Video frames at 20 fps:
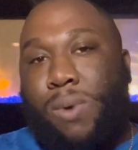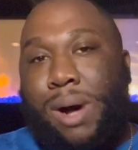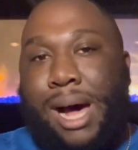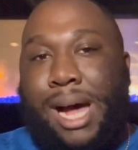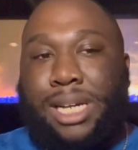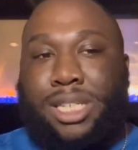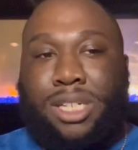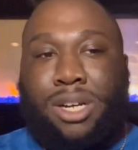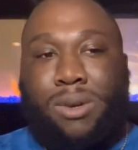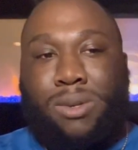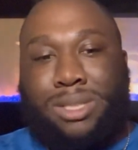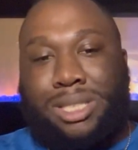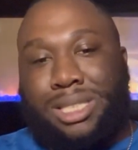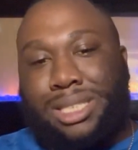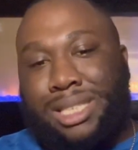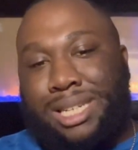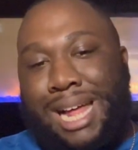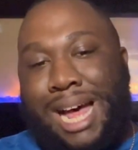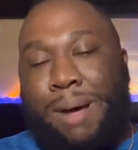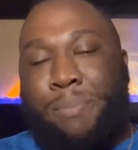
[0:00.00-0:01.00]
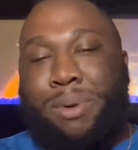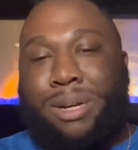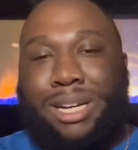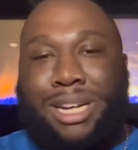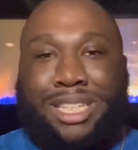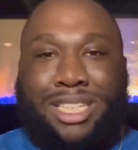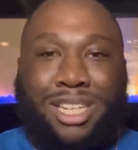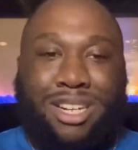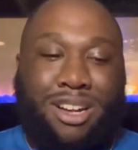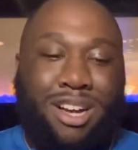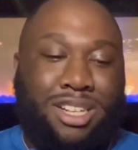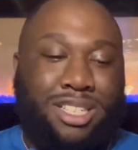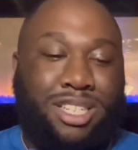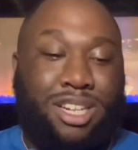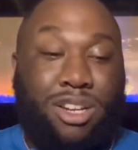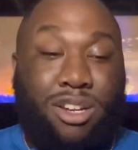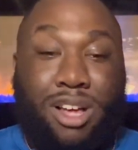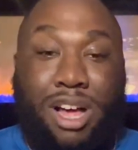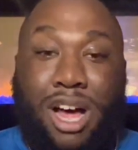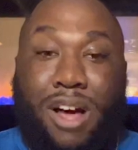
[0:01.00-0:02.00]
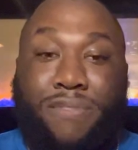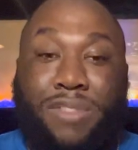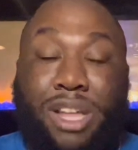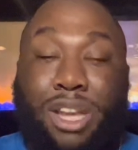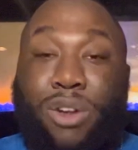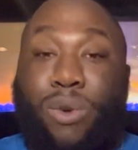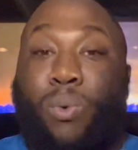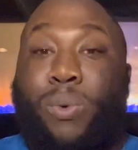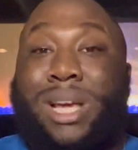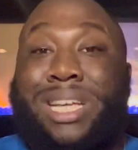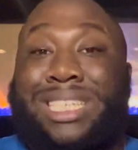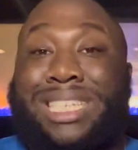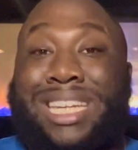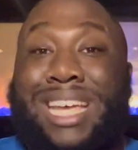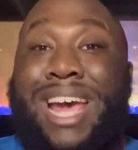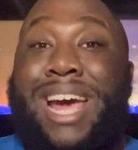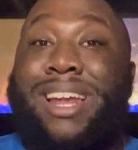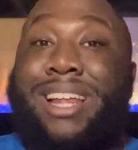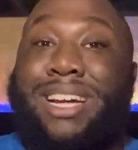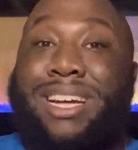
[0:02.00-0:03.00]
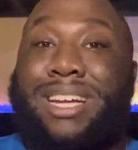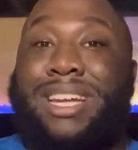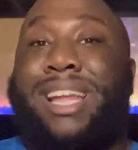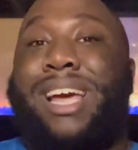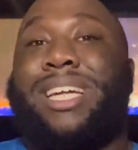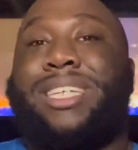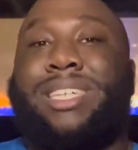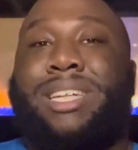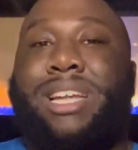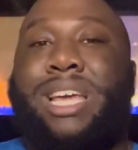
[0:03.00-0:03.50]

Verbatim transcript: why I chose this, not because of the Louisiana connection,